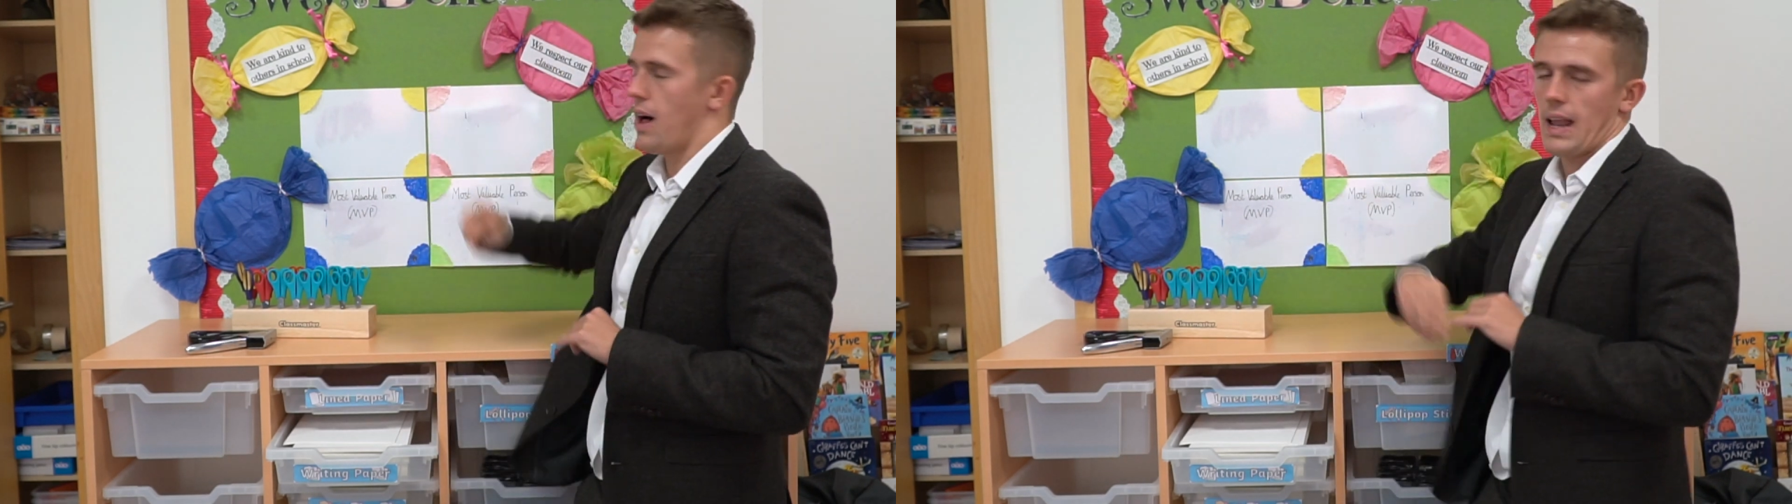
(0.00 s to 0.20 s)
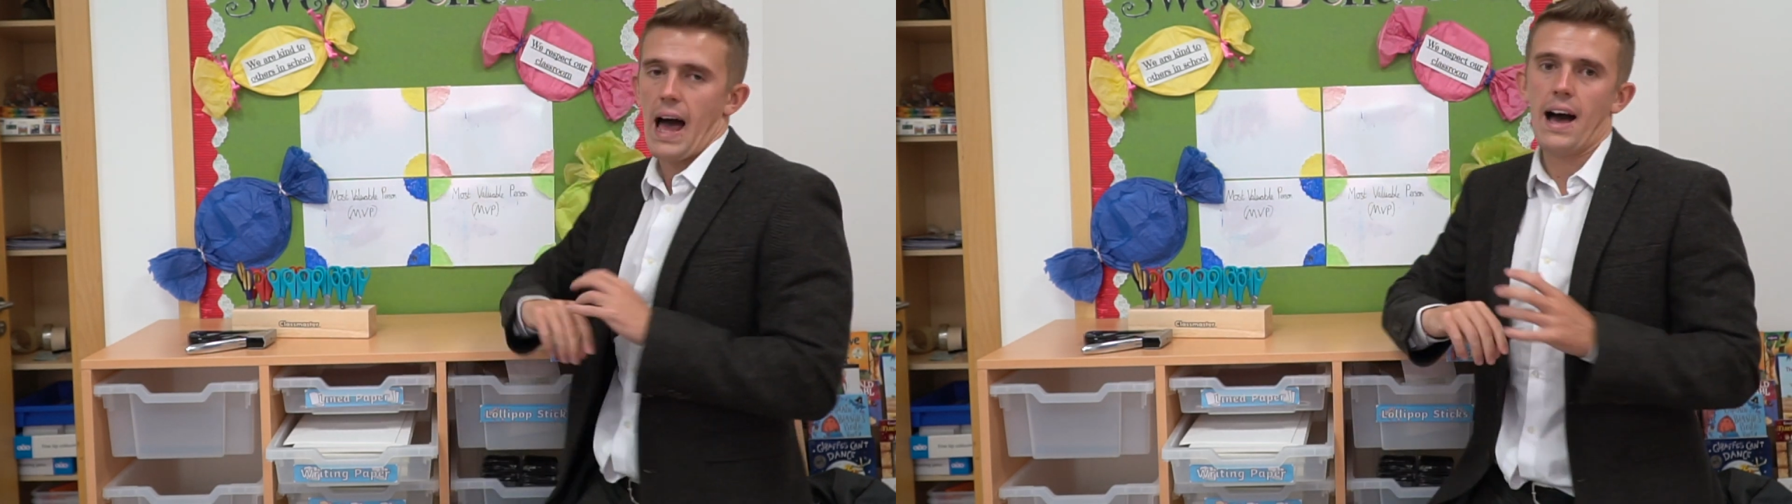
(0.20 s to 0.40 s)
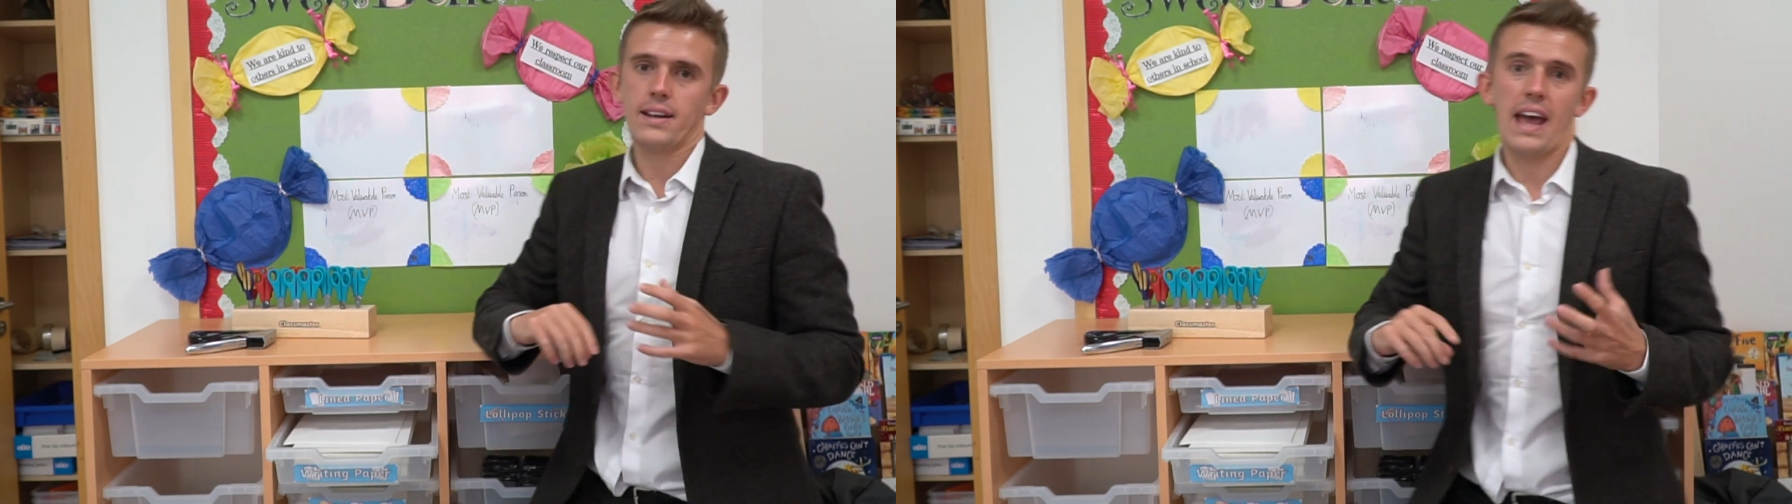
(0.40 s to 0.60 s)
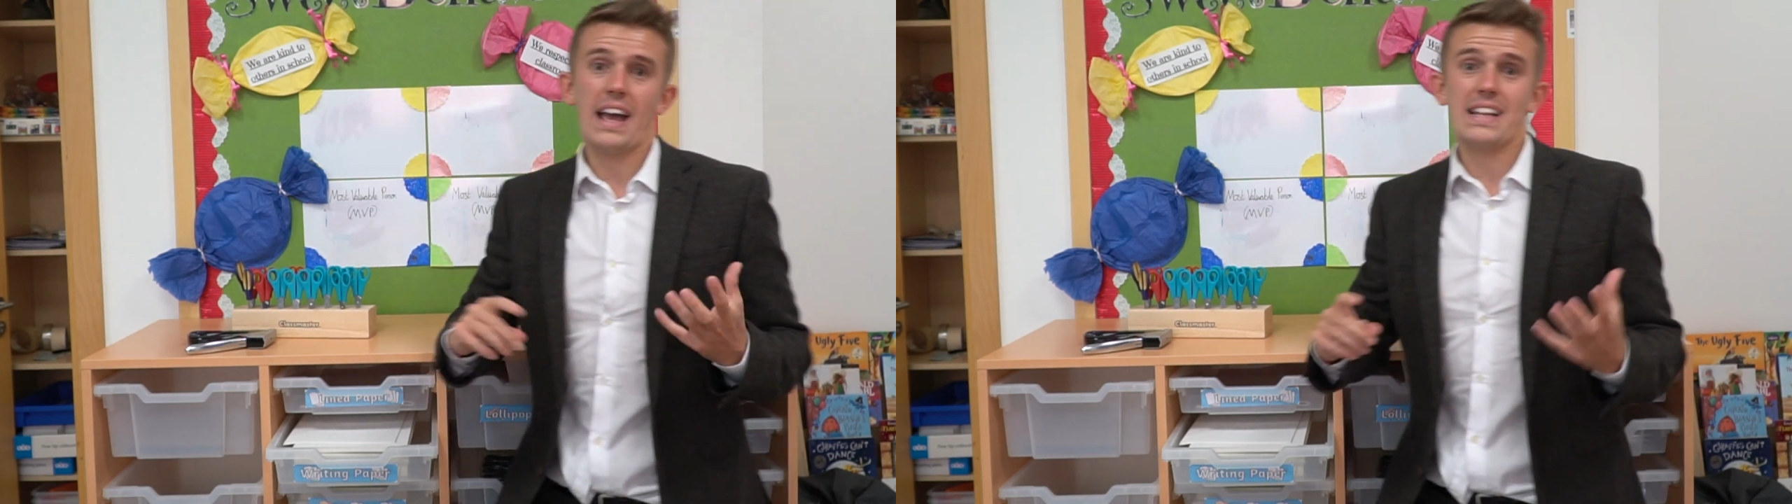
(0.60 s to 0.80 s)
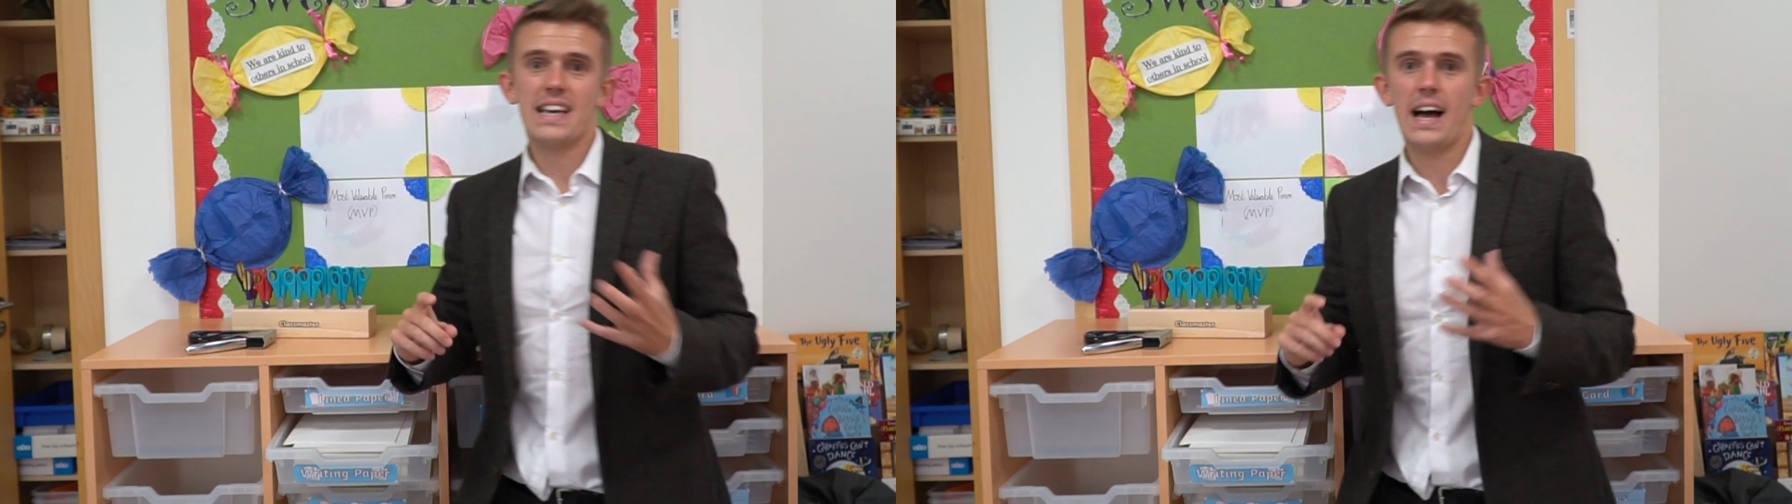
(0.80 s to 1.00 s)
I'll add
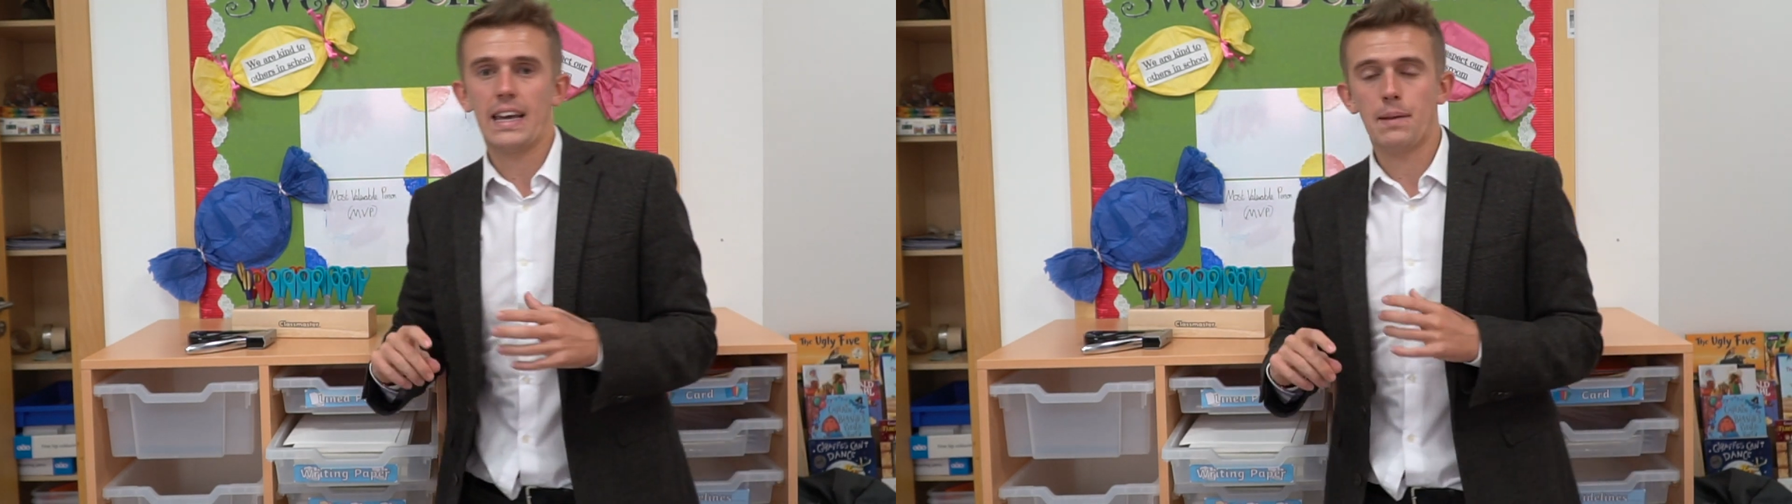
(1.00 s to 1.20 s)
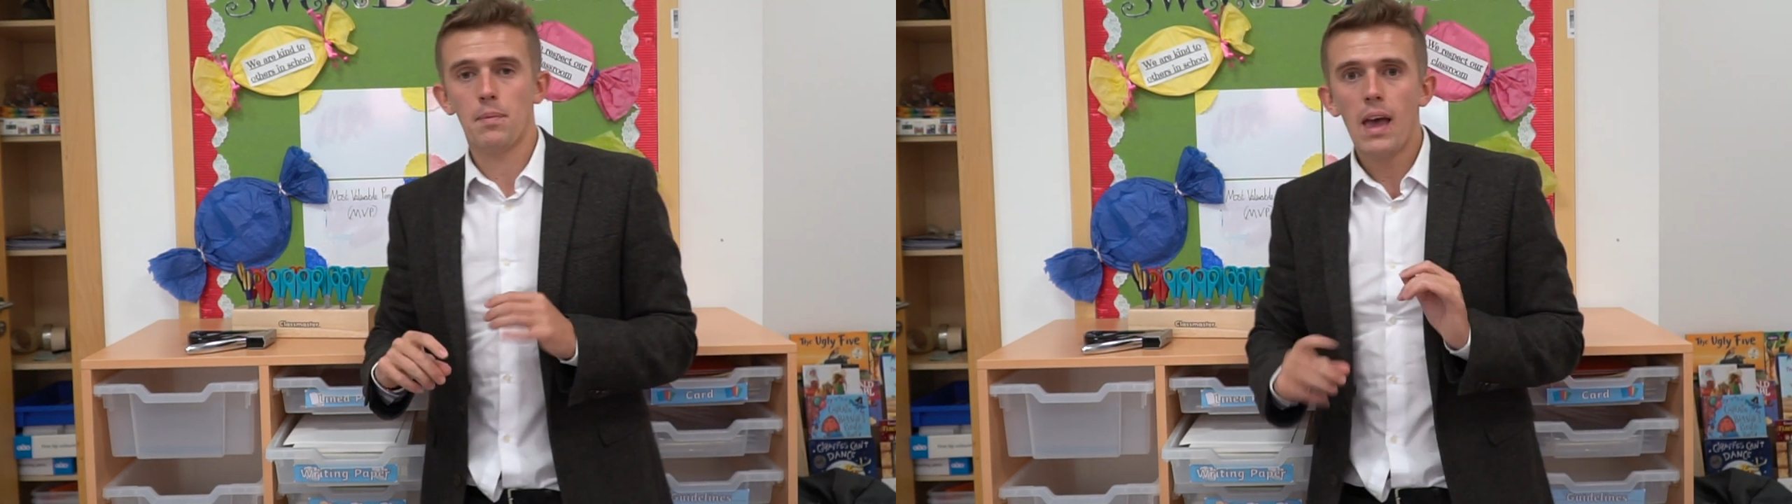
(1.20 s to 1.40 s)
a tally.